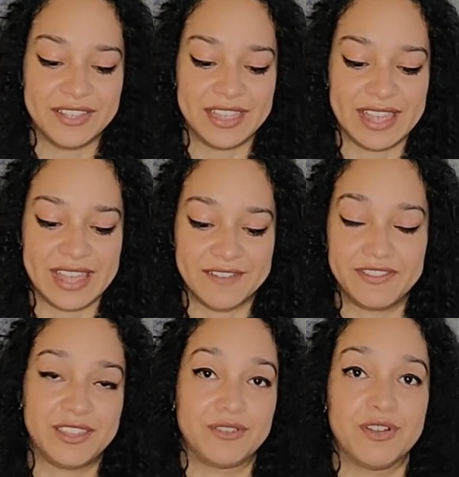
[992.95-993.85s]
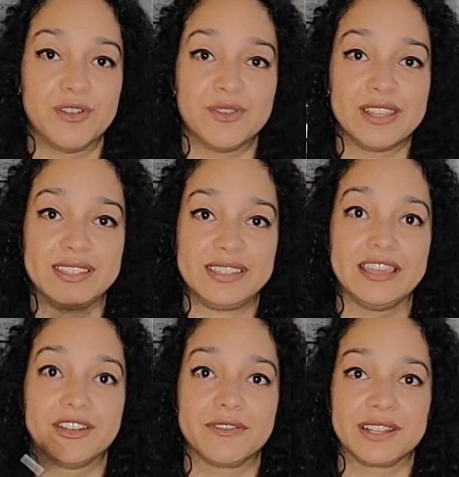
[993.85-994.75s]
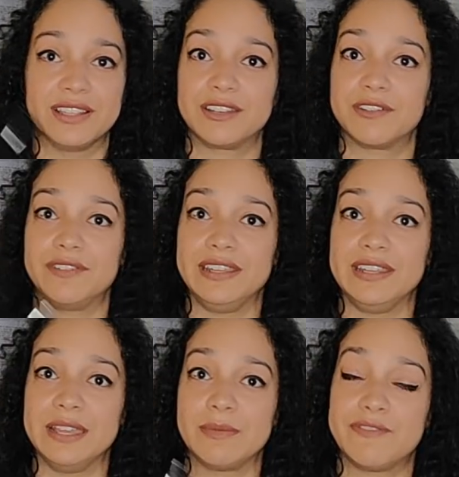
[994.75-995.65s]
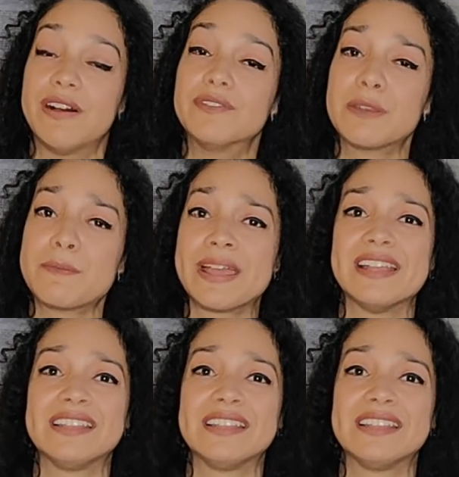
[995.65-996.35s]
they have their own set of calligraphy nibbed fountain